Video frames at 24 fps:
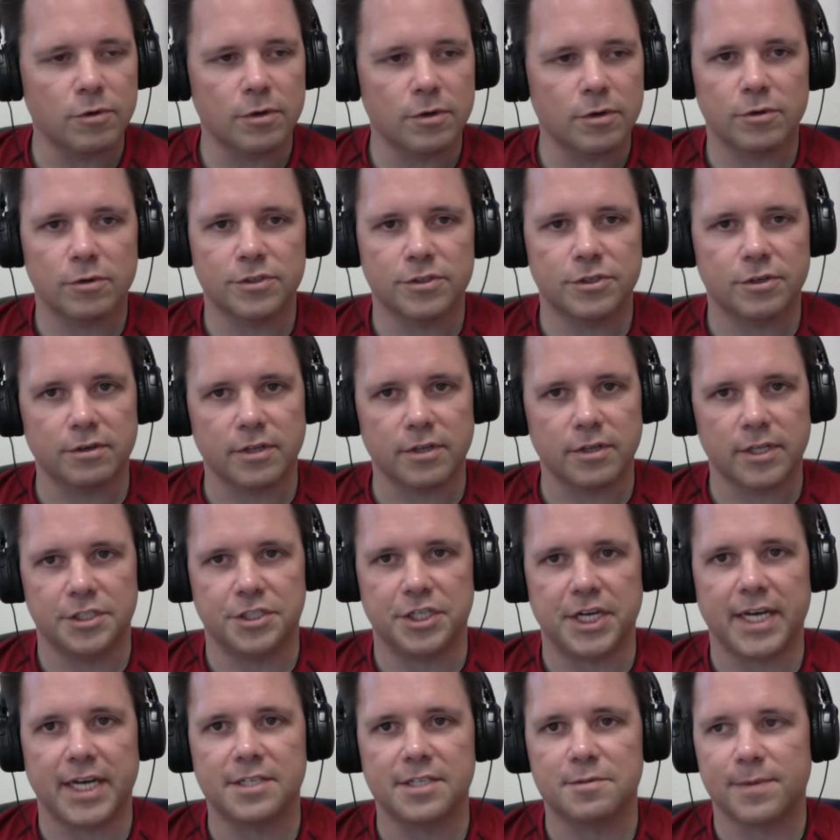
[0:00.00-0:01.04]
certainly
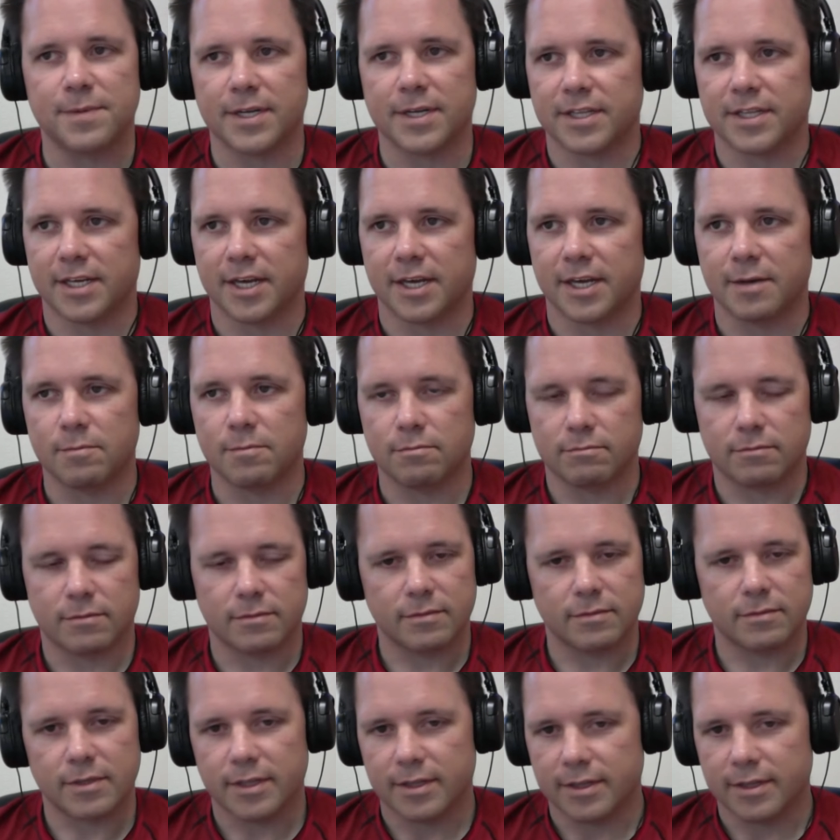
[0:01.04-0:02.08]
jazzed about the game.
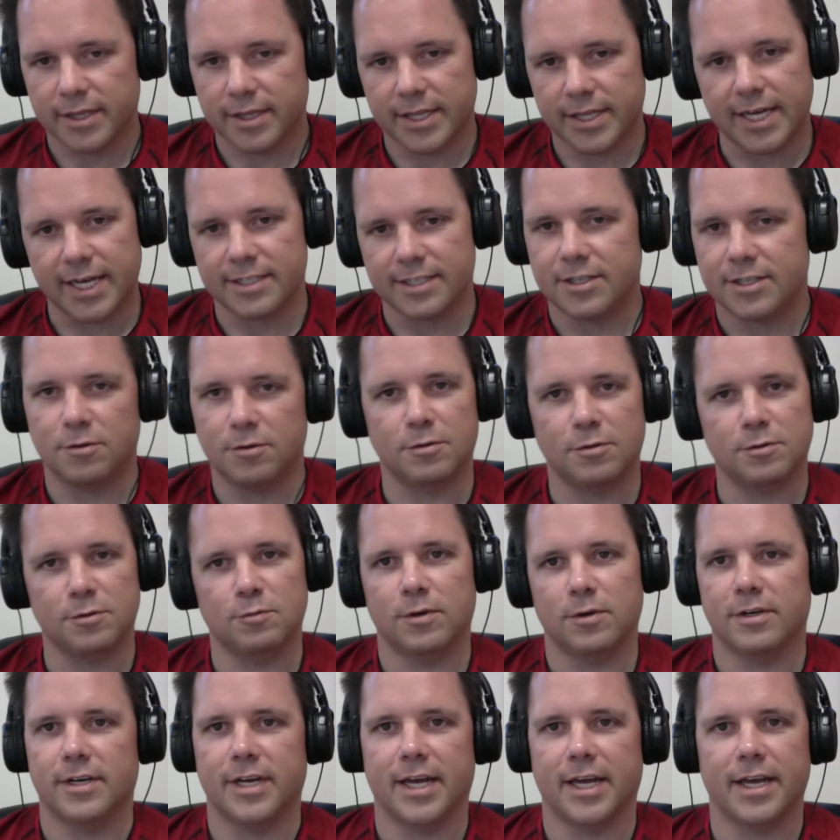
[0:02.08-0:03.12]
That's the old
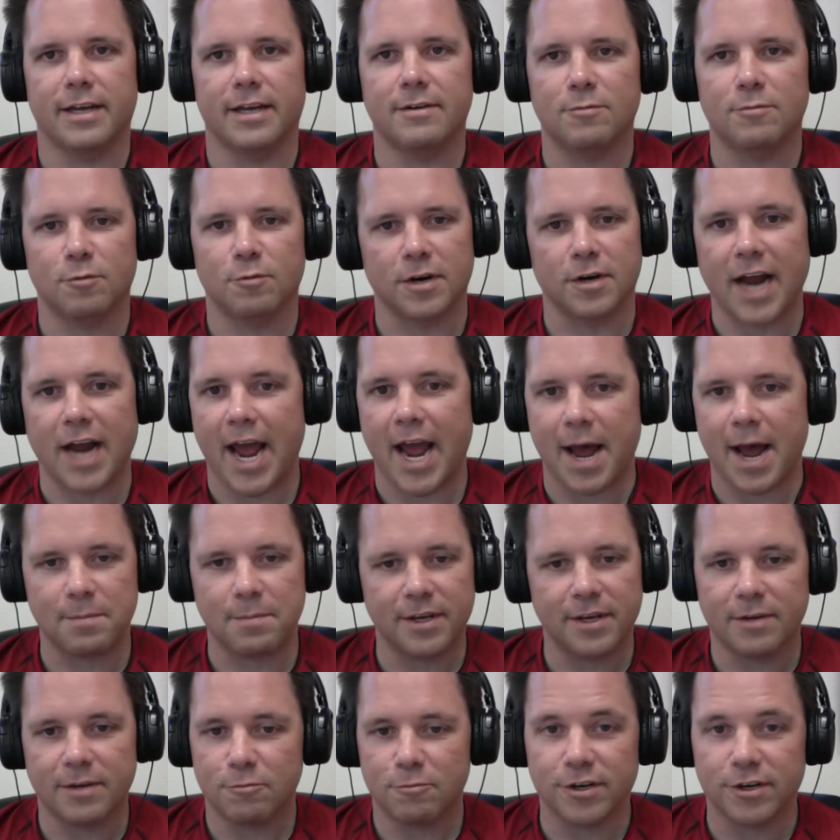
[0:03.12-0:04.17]
word again. We're
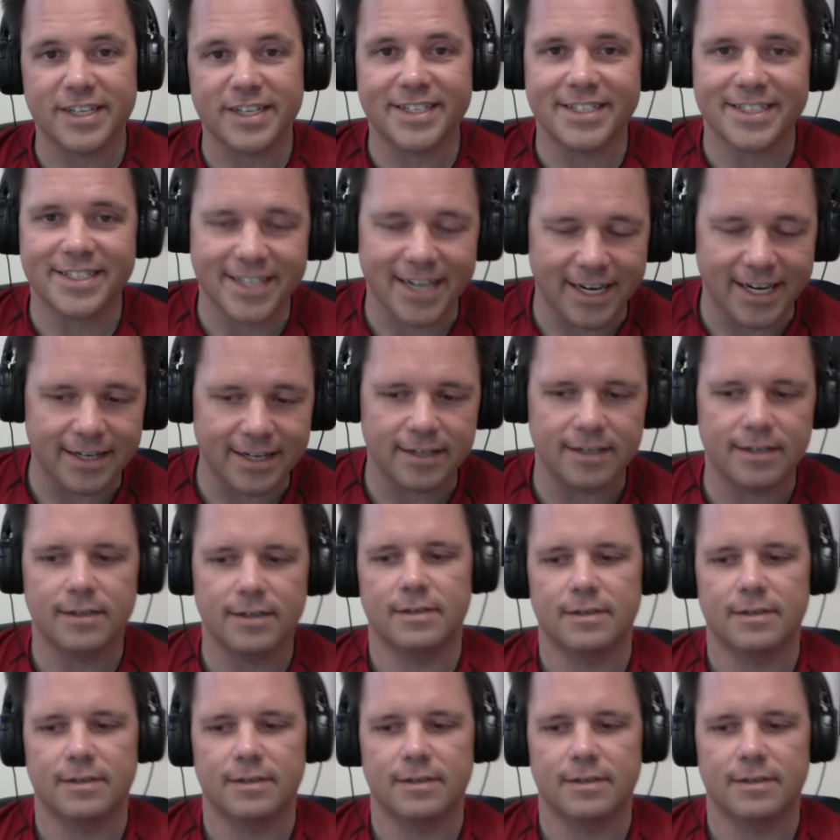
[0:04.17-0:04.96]
happy. We're excited.